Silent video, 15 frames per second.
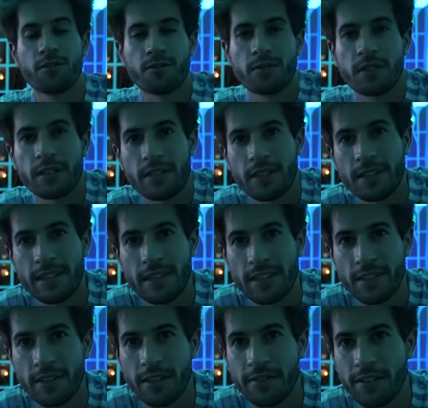All right,
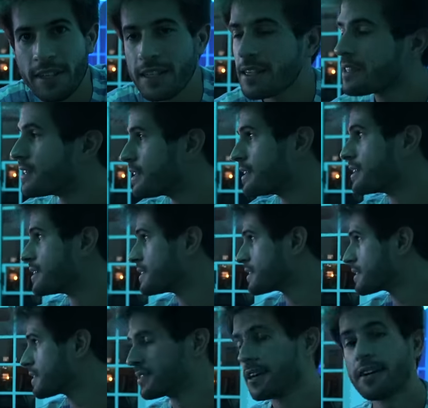good evening. It
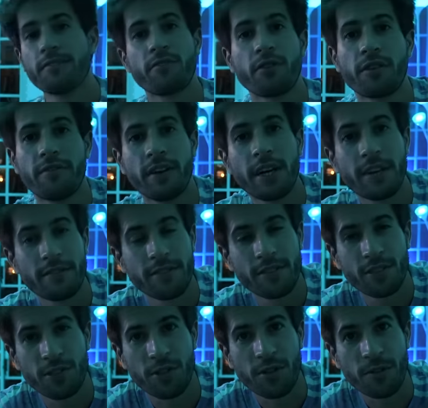is 9.45
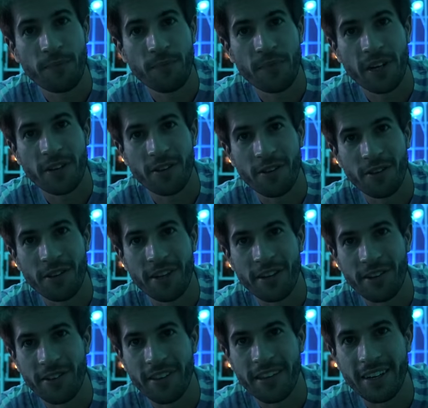so a lot
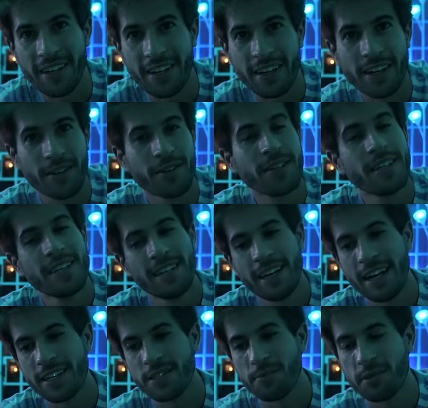later in the day now
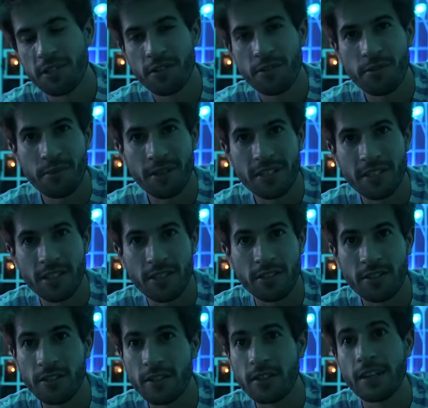had some dinner with my
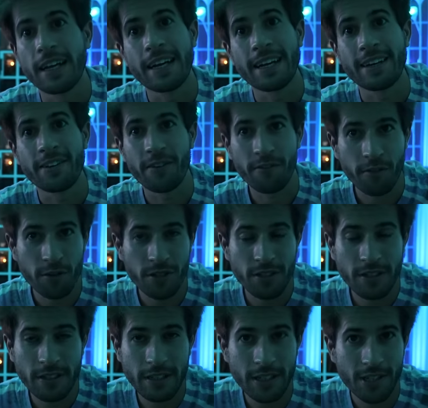sister, and
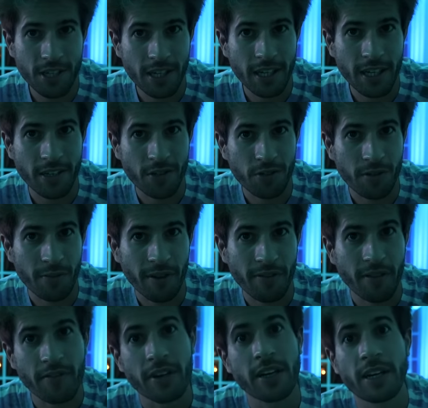unfortunately, she can't join me
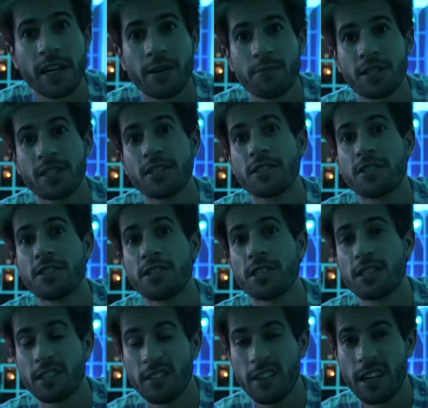for video games because she
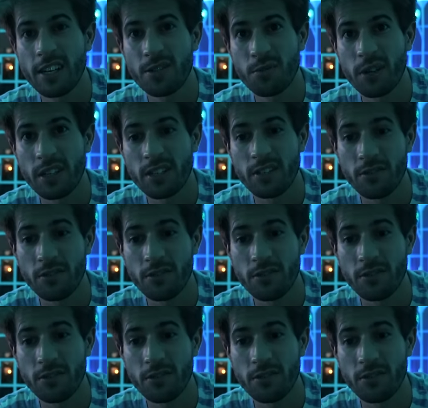still has work to